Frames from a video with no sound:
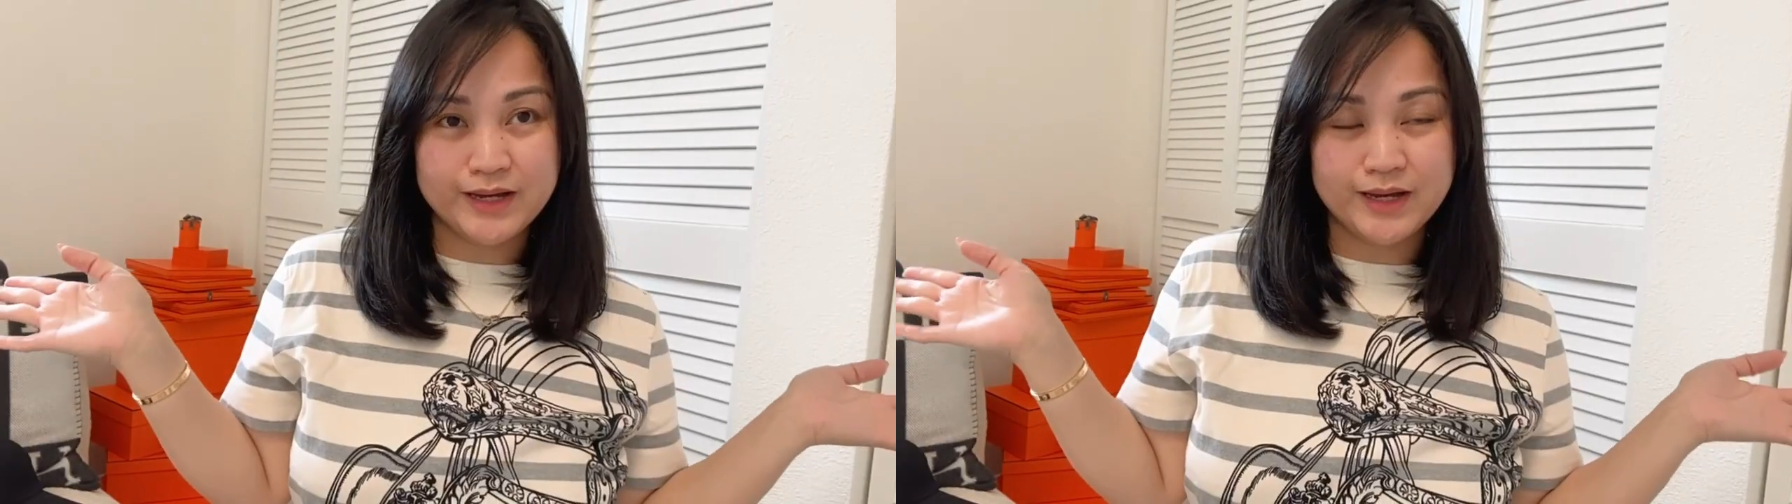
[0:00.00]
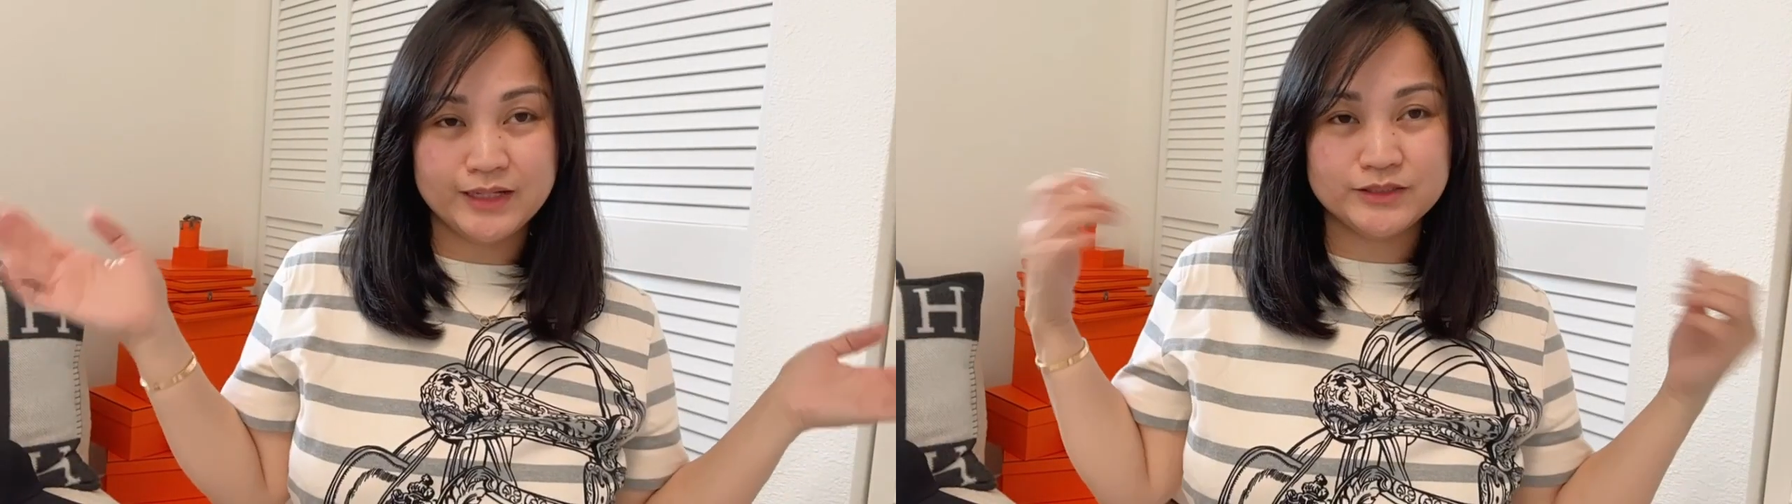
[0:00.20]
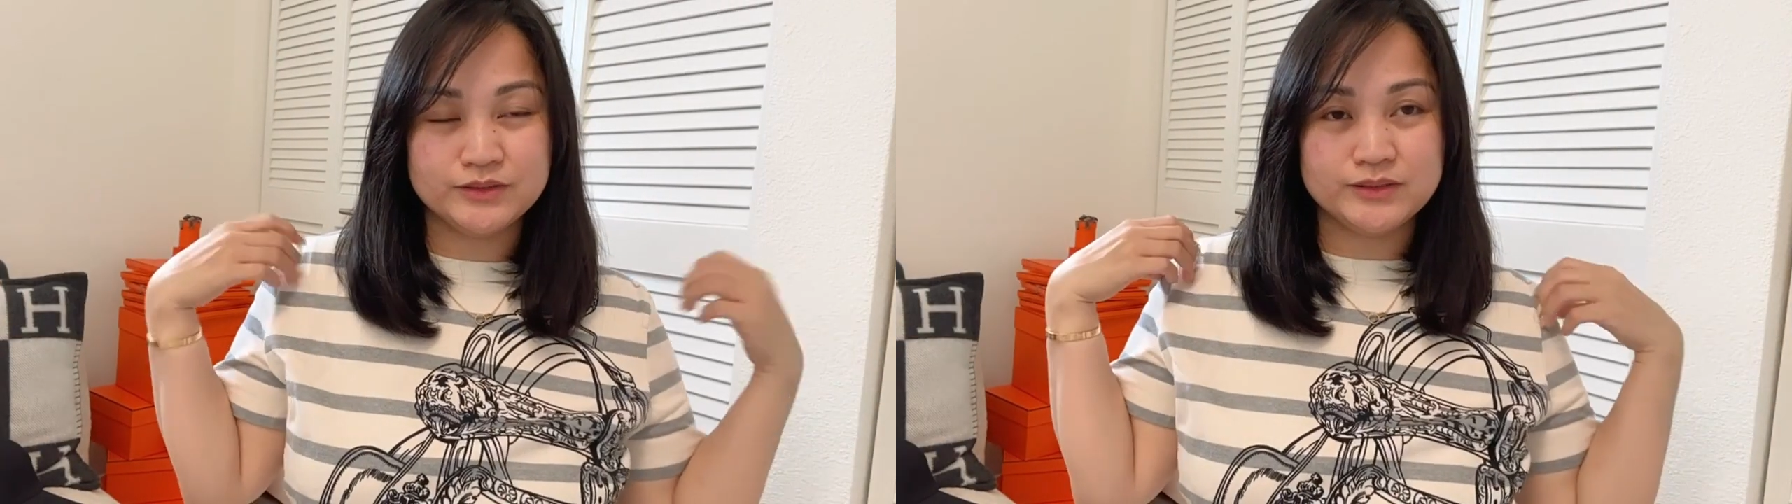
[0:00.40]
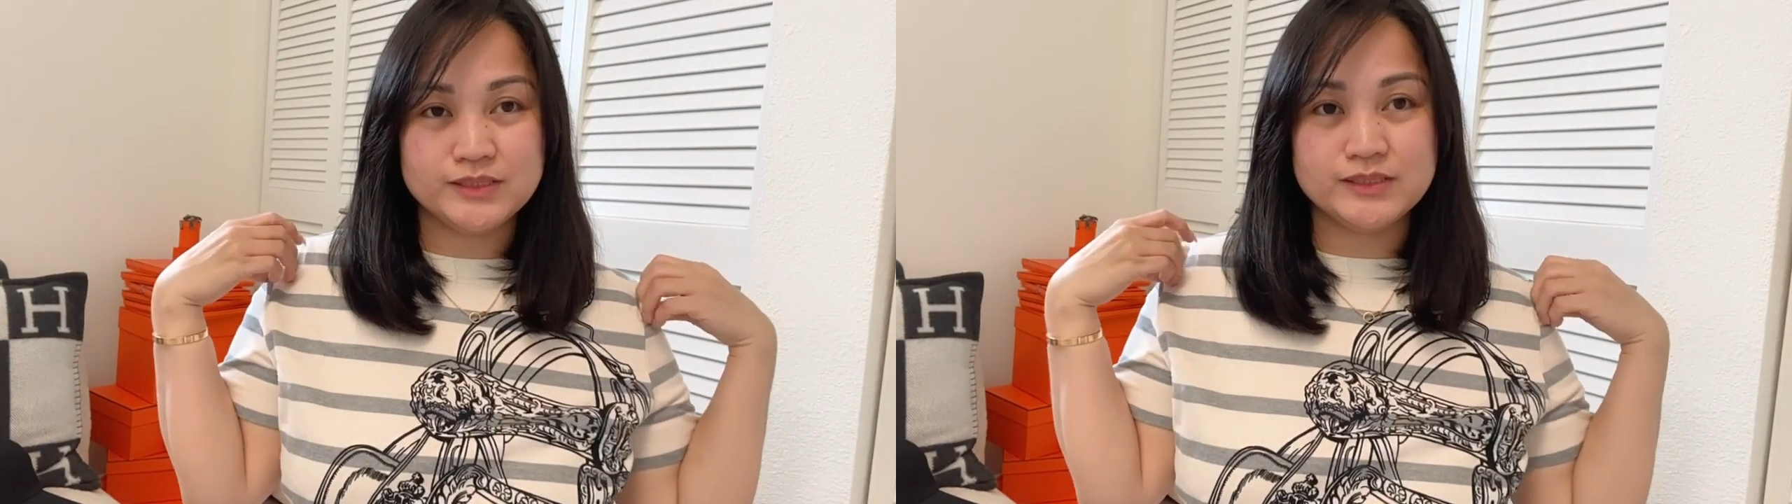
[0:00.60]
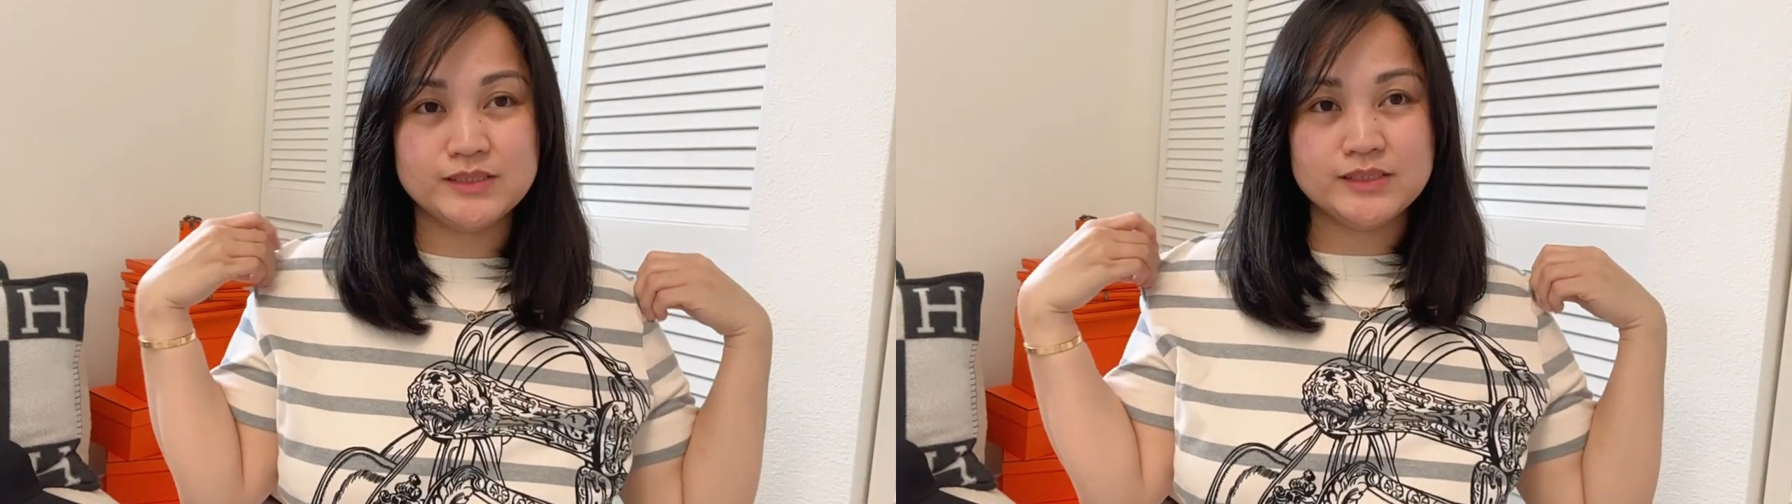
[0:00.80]
guys, so
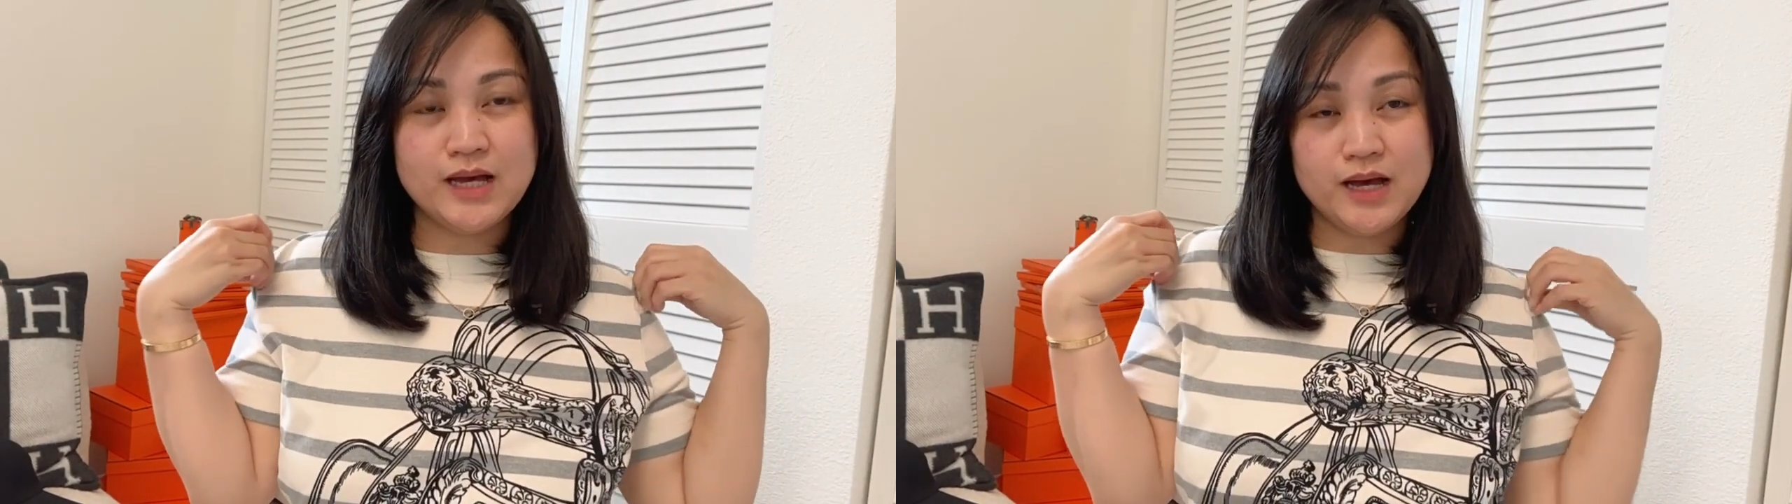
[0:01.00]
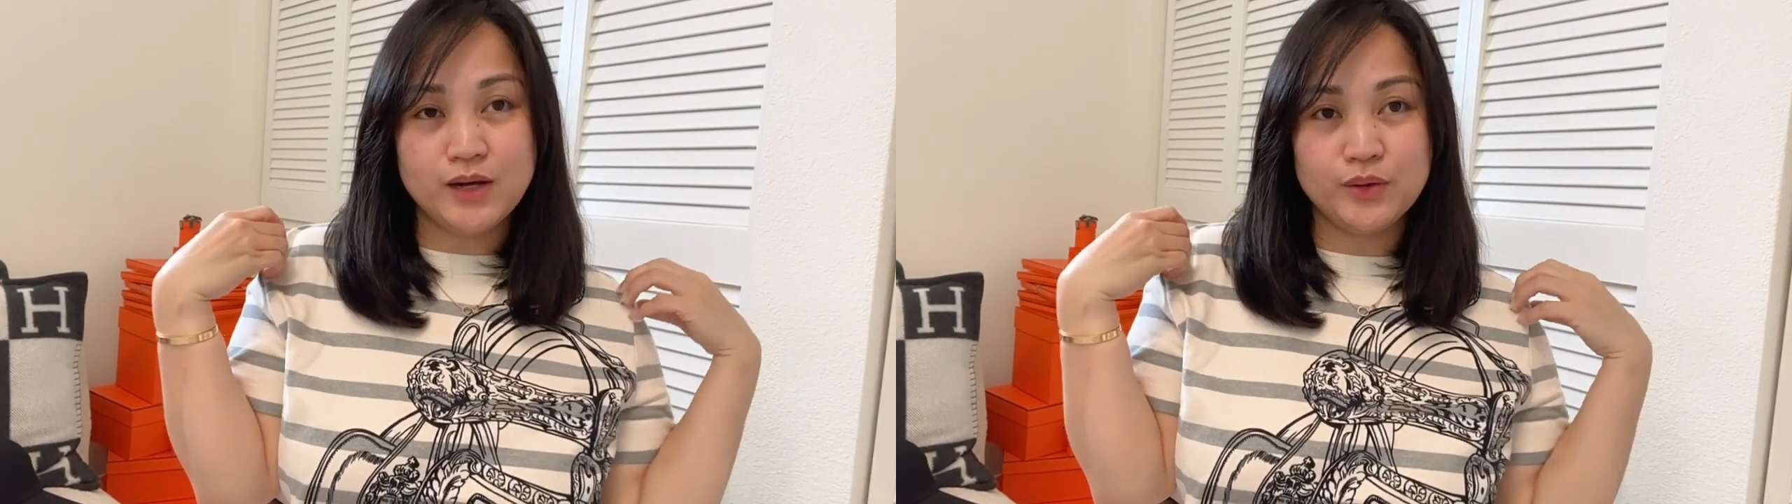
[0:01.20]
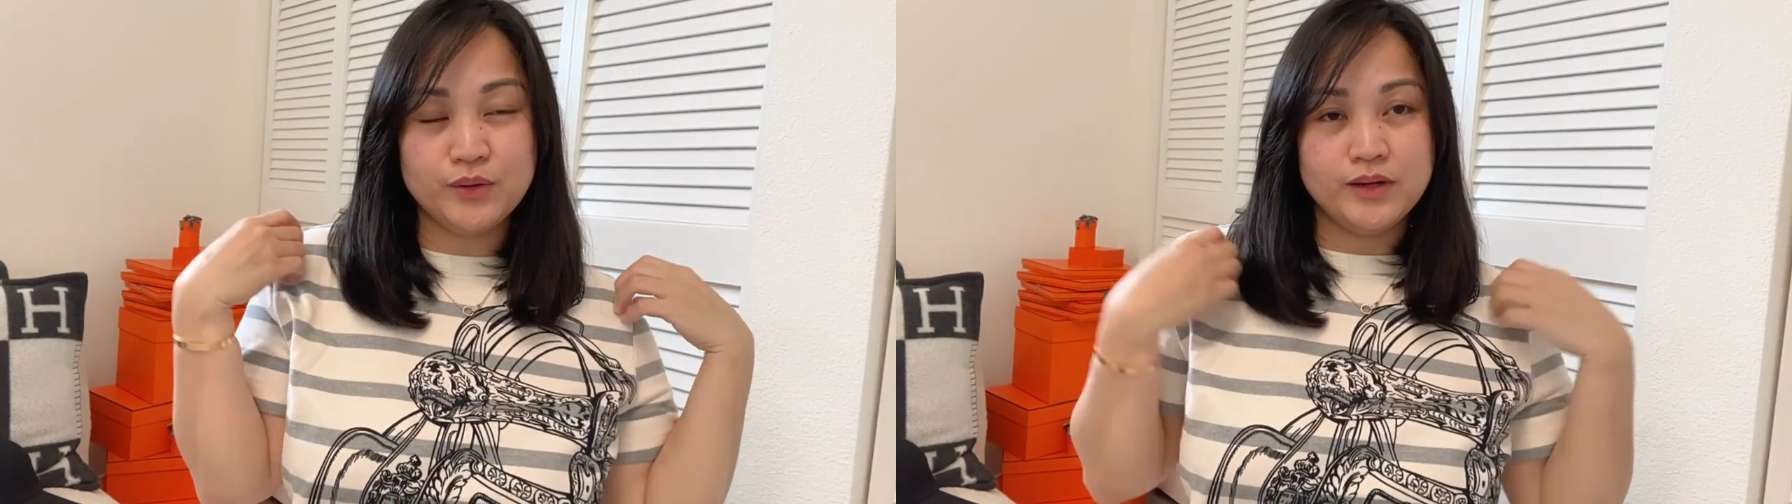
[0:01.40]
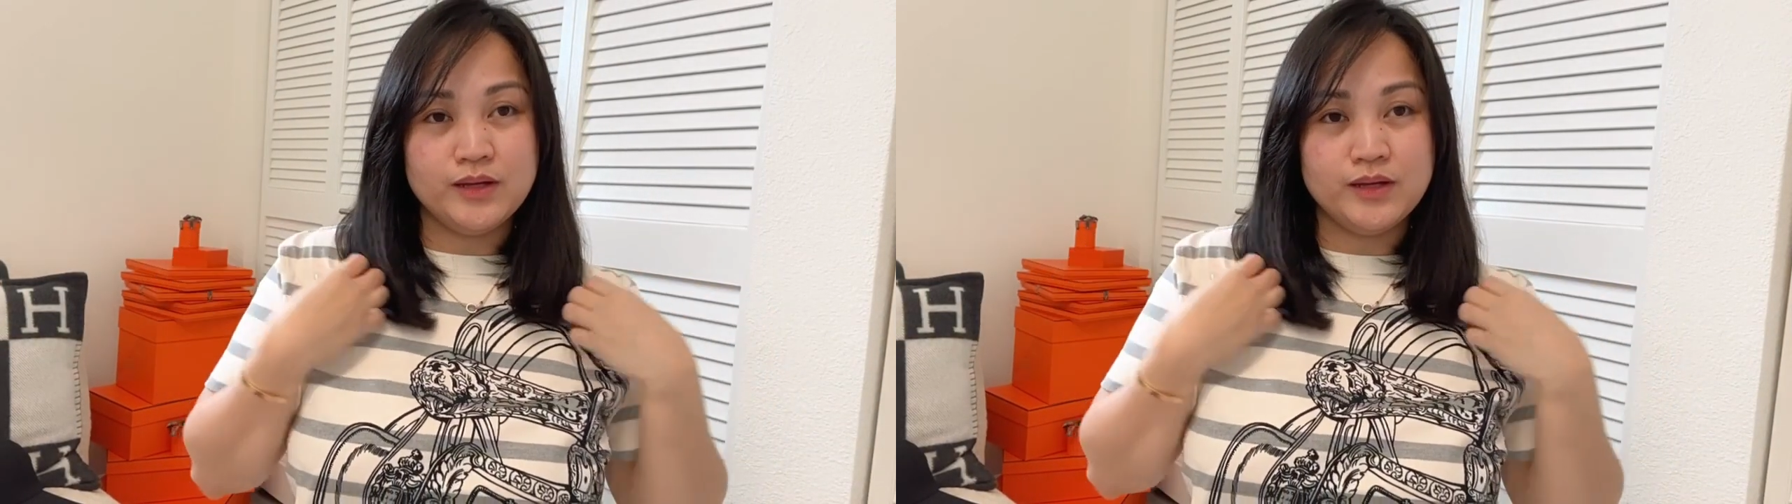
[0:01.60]
this is how